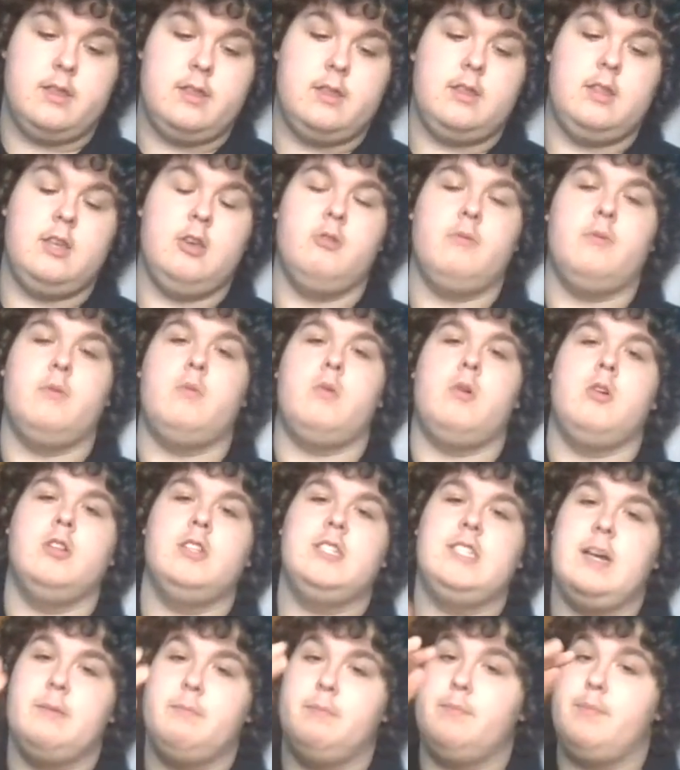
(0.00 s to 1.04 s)
The other
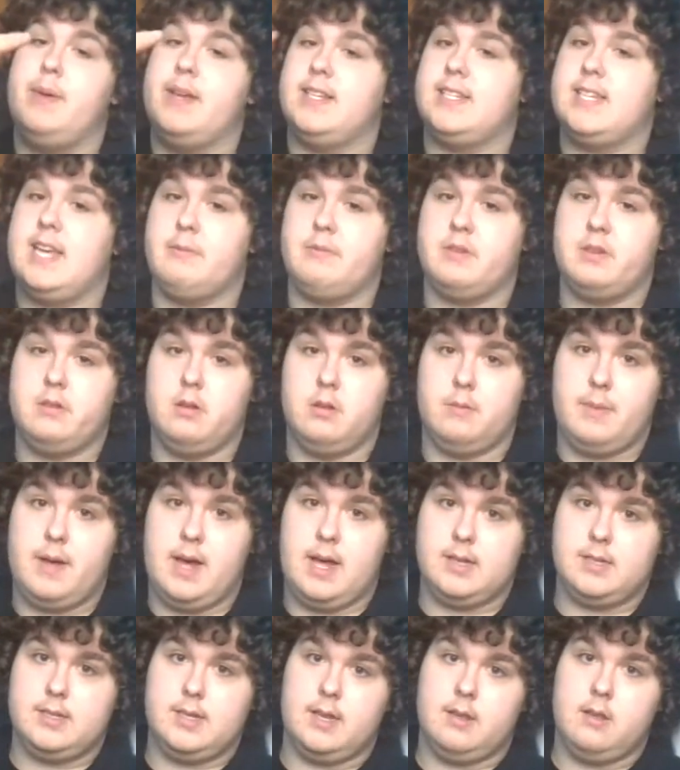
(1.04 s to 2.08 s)
ones I'm a bit sceptical
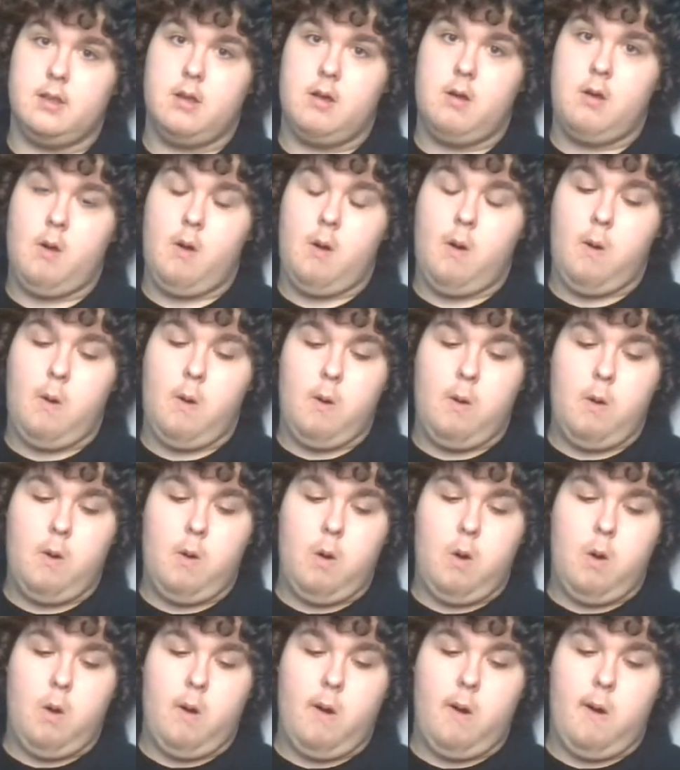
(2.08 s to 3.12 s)
about still.
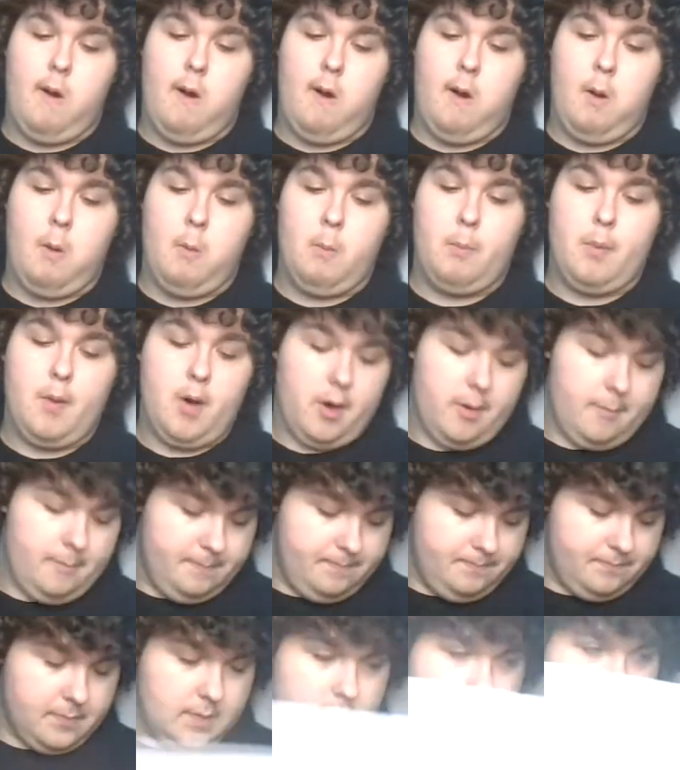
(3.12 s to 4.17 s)
But
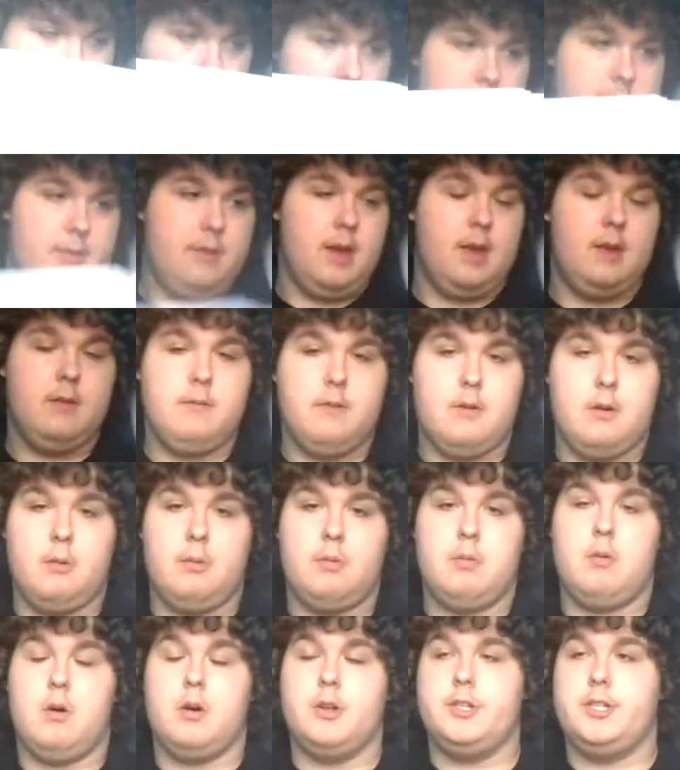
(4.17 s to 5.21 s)
uh, thank you all
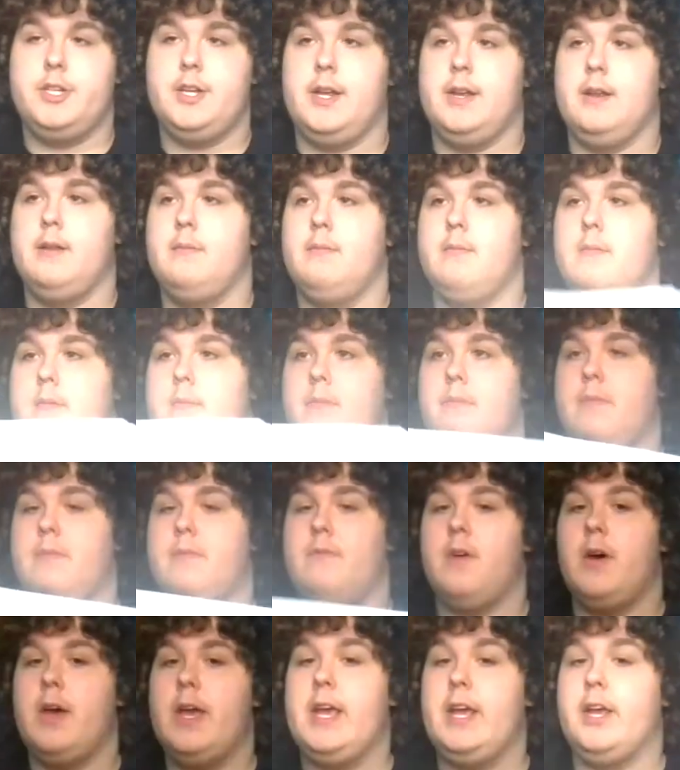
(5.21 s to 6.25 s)
for watching.
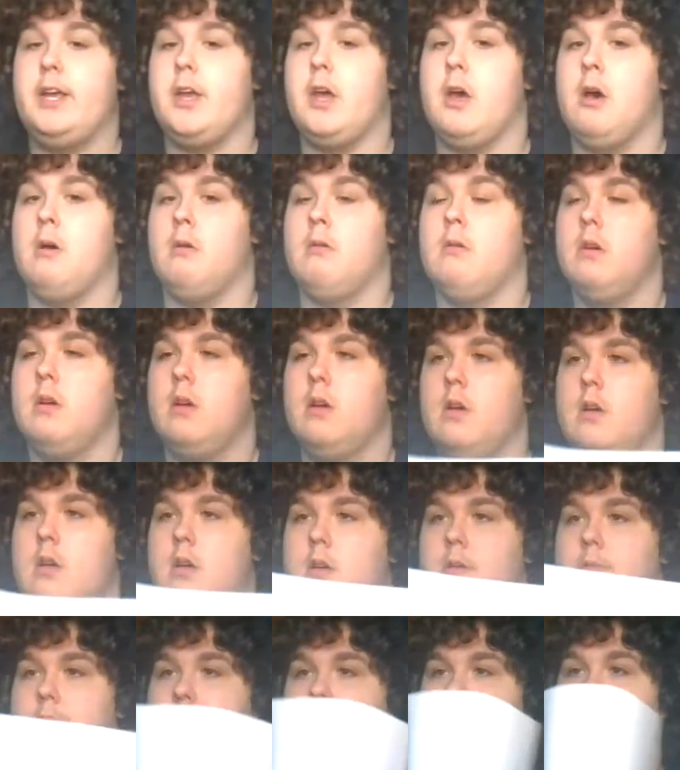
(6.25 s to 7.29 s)
Before you go,
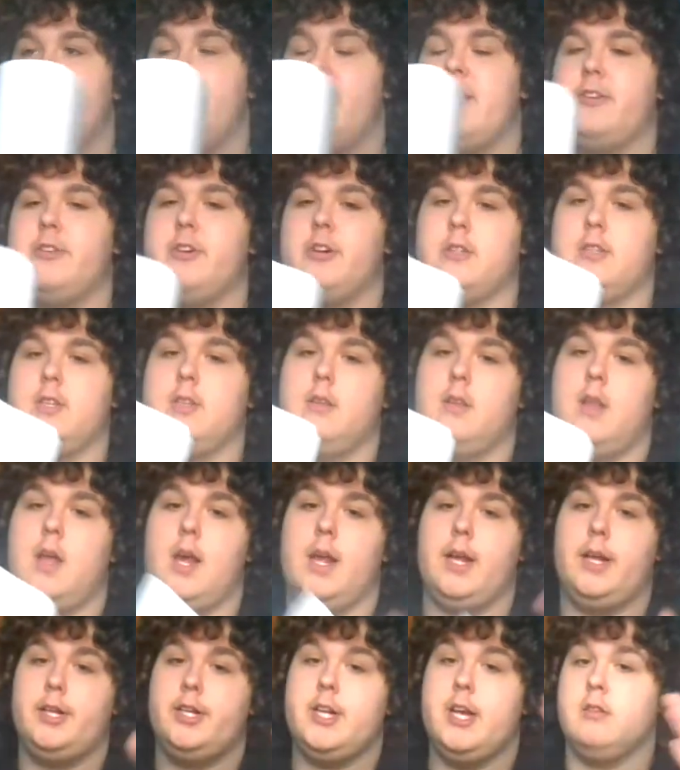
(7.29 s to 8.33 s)
please make sure to
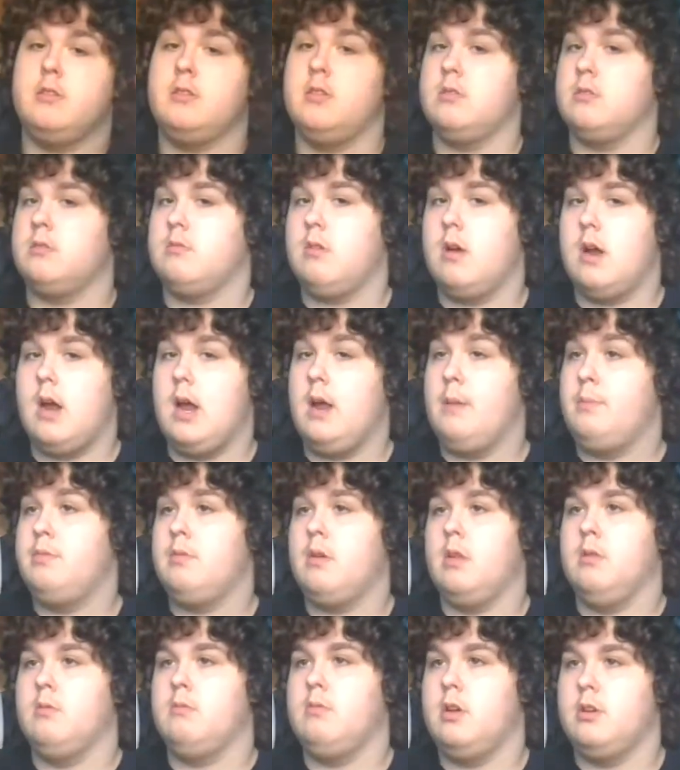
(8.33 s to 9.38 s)
like, share, and subscribe.
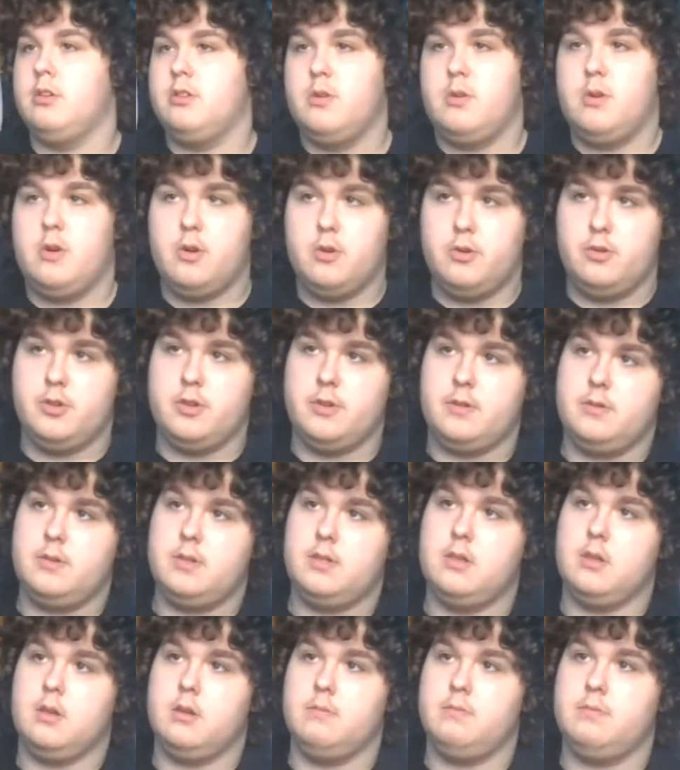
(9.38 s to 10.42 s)
We're on the road to 100
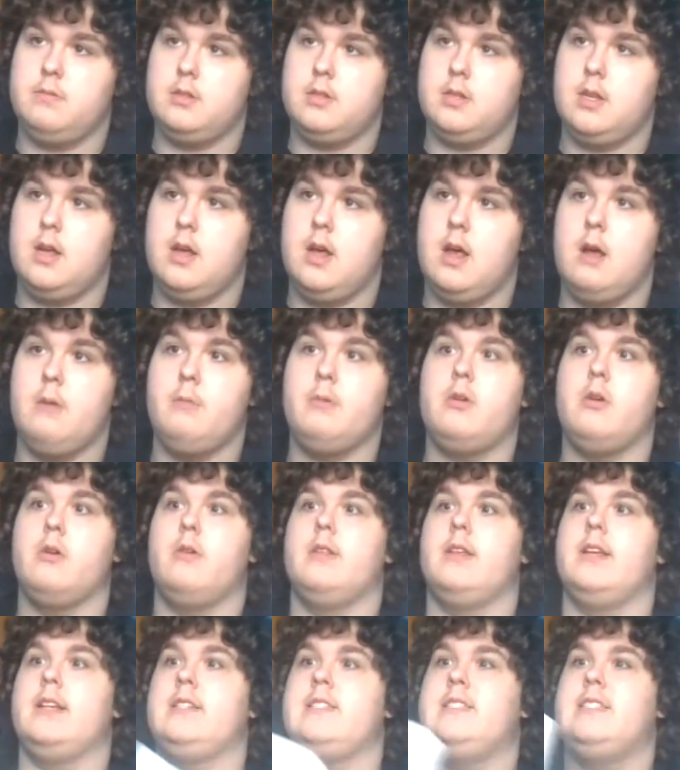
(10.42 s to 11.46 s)
subs. Um,
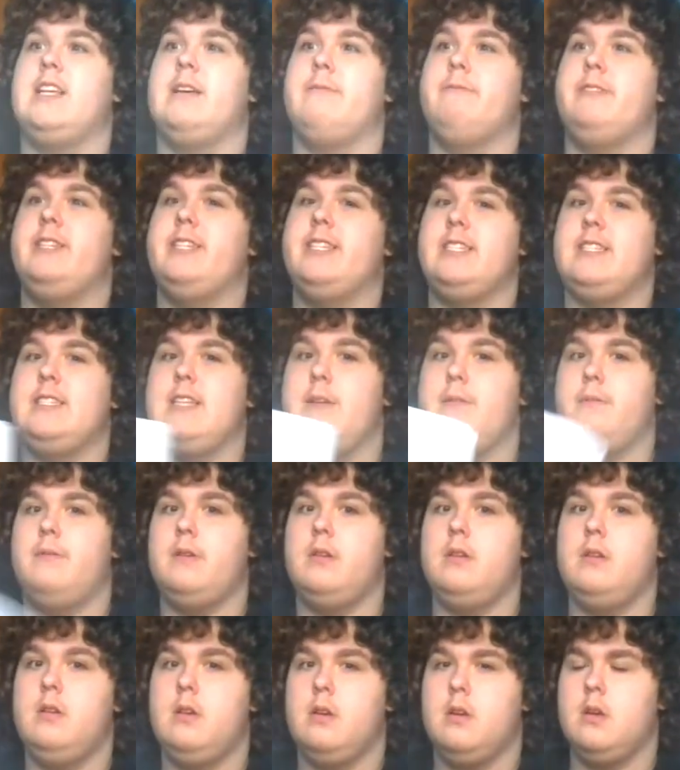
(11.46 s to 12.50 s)
currently at
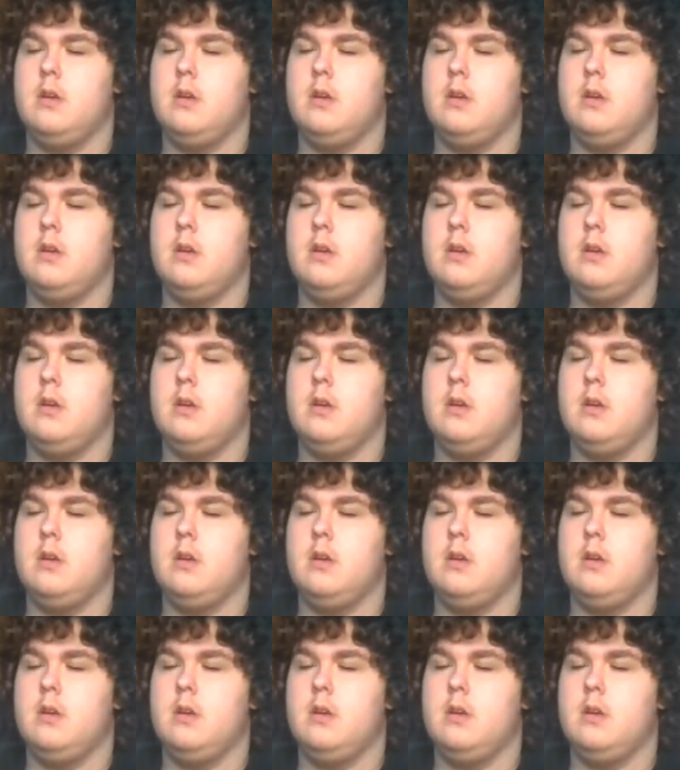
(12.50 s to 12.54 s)
77.